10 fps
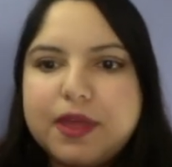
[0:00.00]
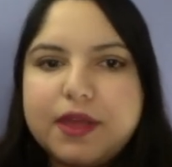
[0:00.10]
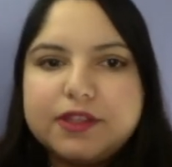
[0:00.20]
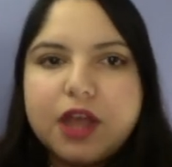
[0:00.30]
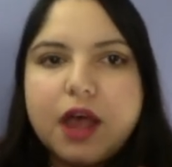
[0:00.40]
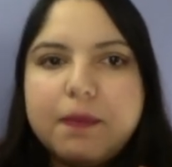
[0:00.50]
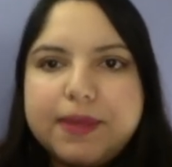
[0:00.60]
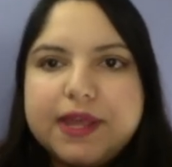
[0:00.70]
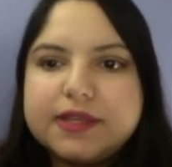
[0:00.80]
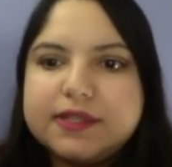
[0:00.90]

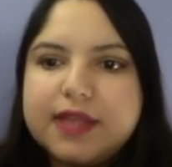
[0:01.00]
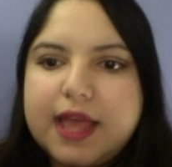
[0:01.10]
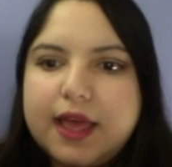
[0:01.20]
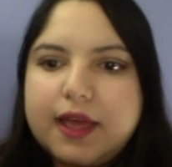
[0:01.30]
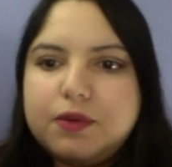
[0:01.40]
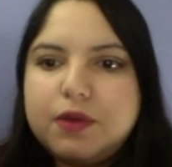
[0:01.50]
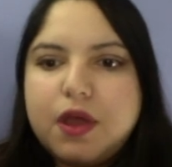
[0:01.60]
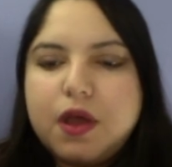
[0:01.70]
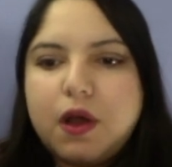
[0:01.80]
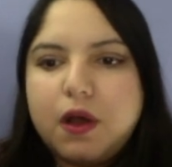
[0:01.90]
topics that
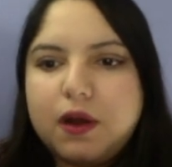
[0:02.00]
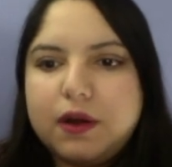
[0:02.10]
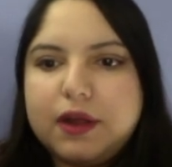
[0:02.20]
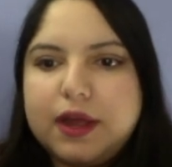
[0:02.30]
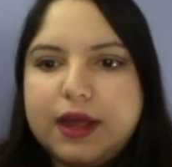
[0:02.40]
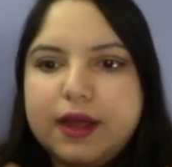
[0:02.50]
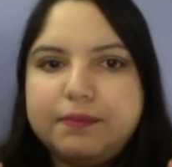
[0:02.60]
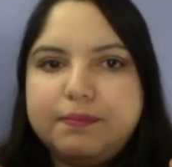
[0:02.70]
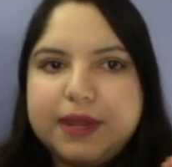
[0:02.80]
are